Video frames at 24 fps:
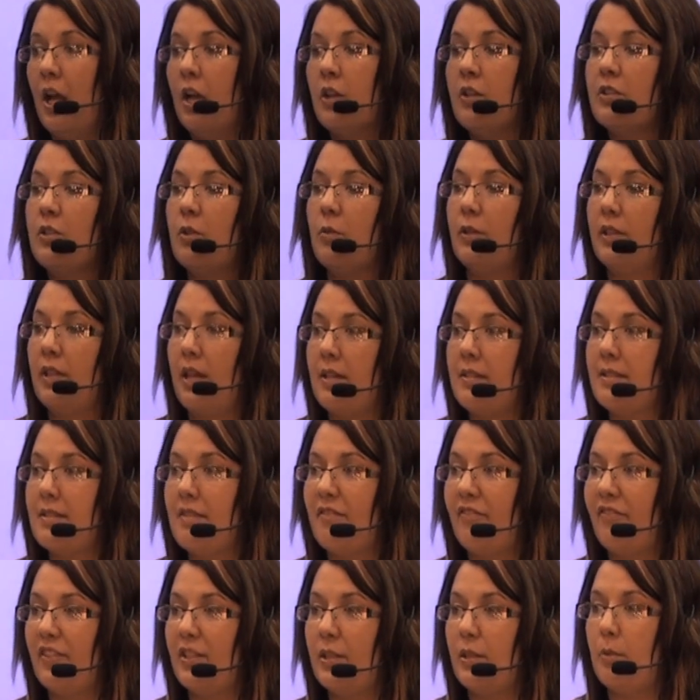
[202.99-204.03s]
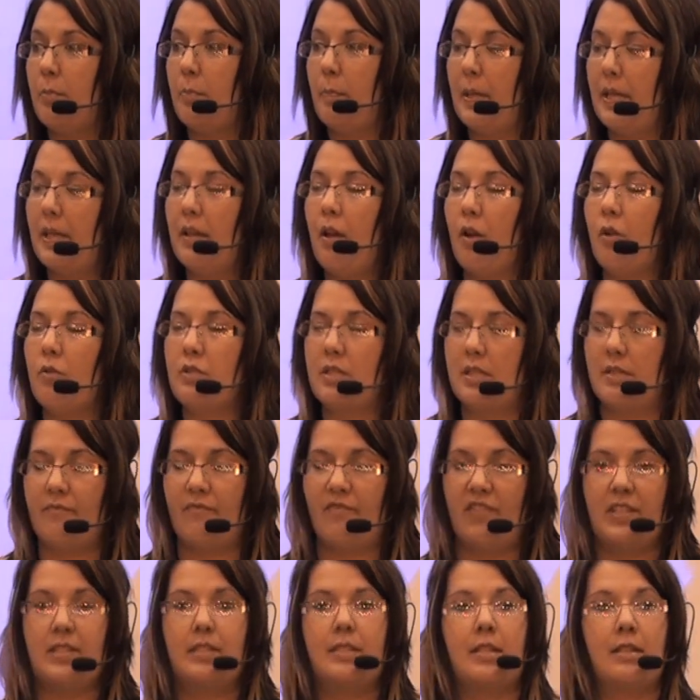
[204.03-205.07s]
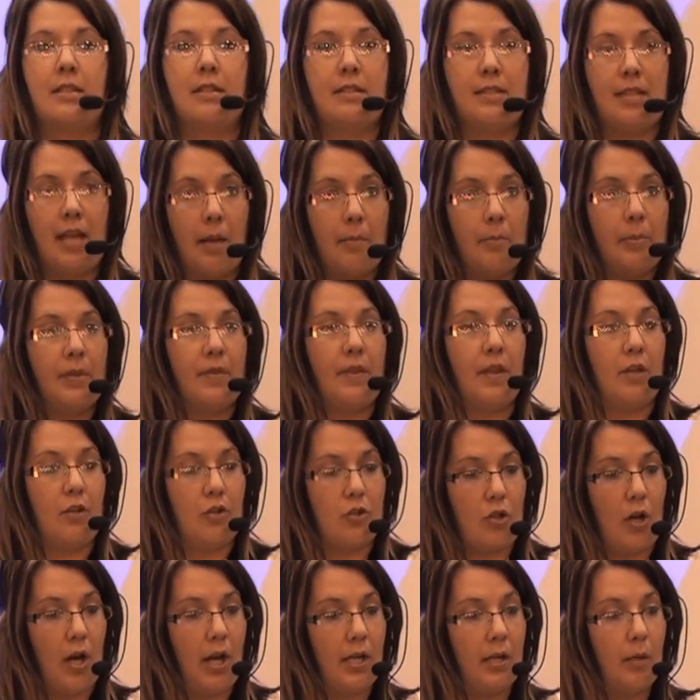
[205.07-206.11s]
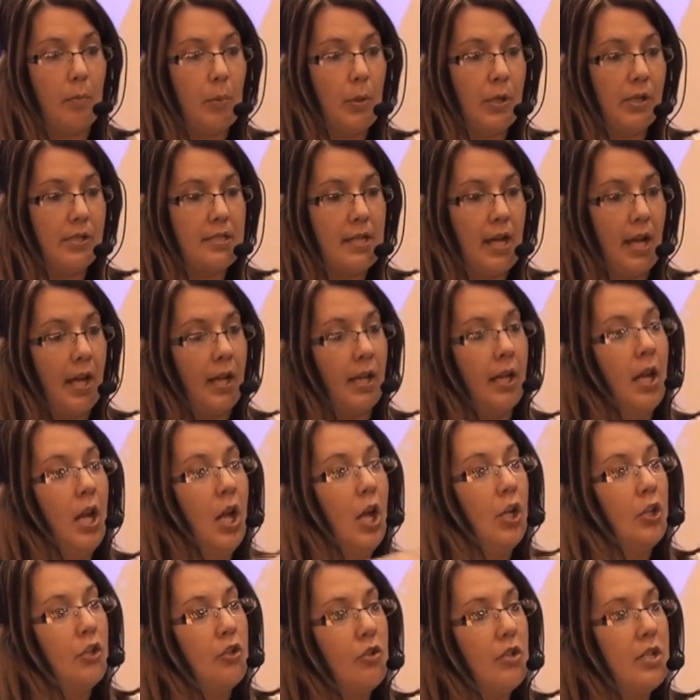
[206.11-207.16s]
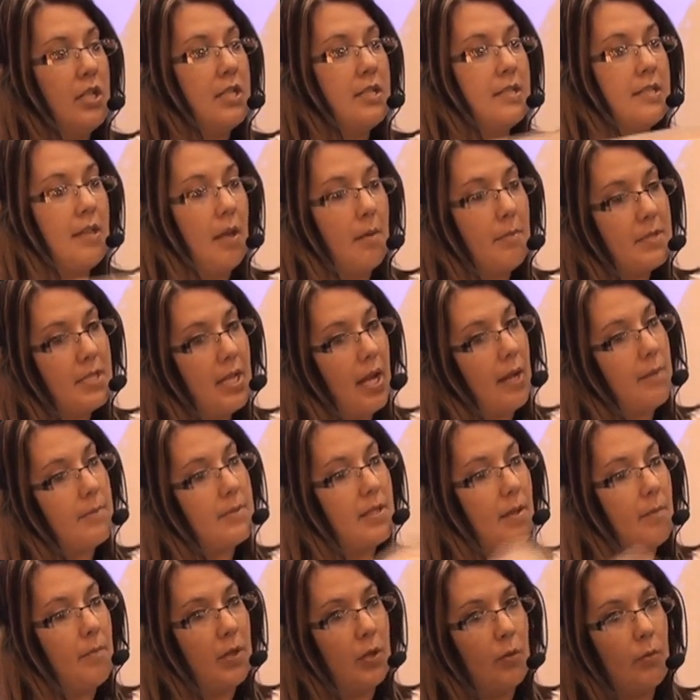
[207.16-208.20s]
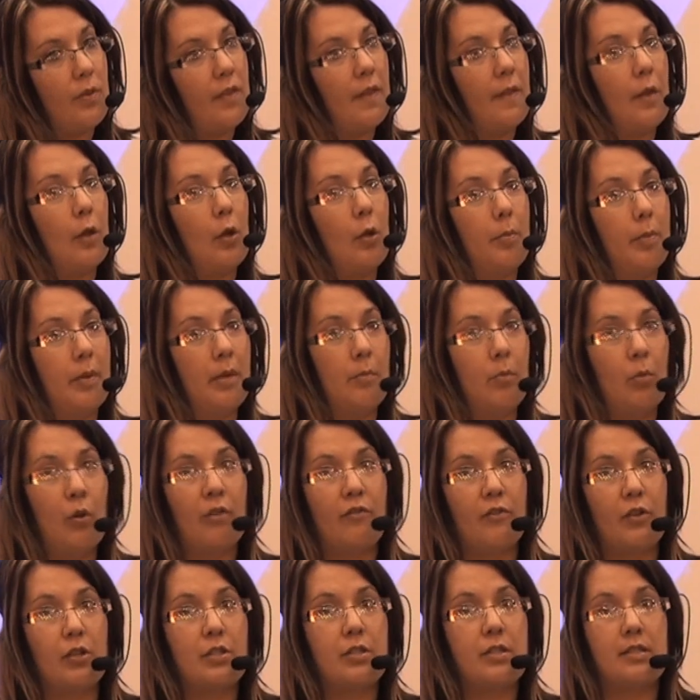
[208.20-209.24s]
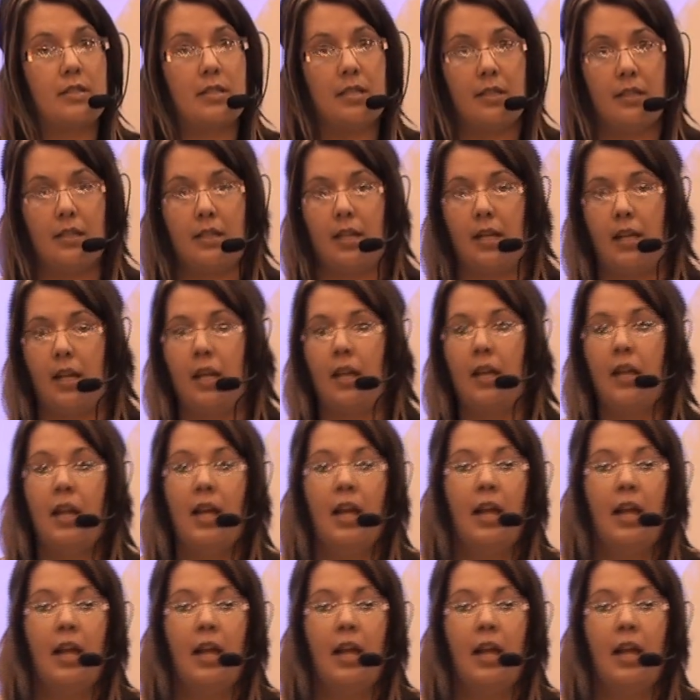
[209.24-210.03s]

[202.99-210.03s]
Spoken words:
So unless the pillow fits in the template that you're trying to print on, you need sometimes something with a little bit more versatility.